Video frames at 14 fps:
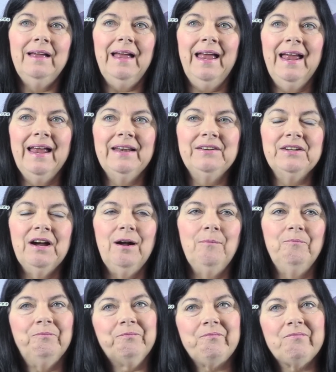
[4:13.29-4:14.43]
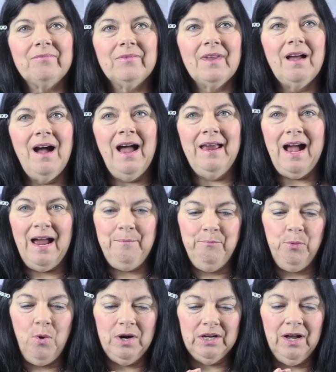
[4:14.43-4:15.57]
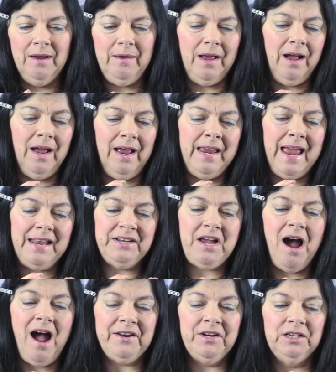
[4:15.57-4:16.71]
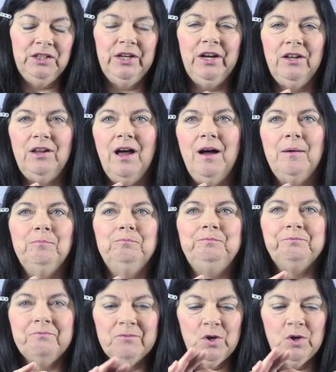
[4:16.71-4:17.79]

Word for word: And um, I, I, bought, a, I, I had gotten a little um,